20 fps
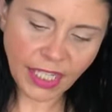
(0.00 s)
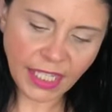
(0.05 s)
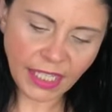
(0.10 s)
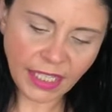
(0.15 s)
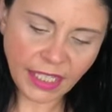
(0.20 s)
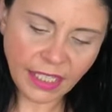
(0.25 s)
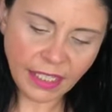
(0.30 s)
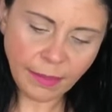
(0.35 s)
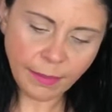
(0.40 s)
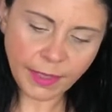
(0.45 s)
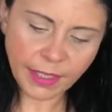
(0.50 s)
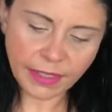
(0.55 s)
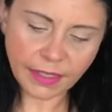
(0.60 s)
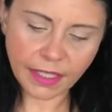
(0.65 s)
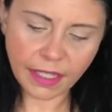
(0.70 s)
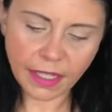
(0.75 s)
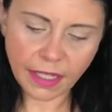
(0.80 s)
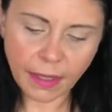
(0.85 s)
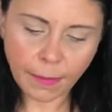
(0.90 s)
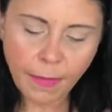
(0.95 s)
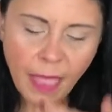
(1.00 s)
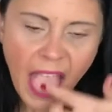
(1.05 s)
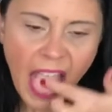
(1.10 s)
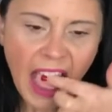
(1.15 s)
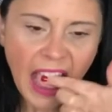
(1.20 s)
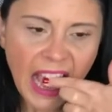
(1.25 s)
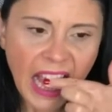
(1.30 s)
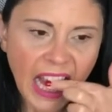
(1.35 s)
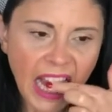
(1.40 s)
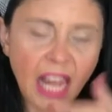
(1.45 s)
a little bit the
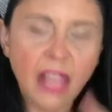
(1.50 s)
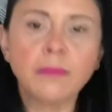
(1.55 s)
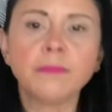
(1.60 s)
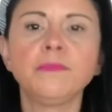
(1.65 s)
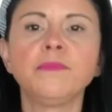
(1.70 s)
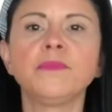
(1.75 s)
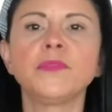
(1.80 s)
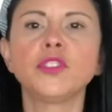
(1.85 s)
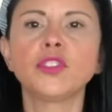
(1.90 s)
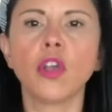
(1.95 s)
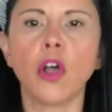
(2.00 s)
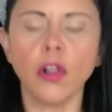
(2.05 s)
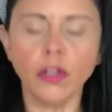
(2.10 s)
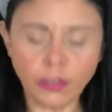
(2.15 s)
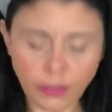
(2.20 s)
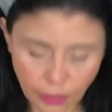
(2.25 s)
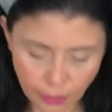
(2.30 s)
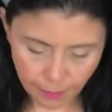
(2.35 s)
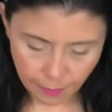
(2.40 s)
salt.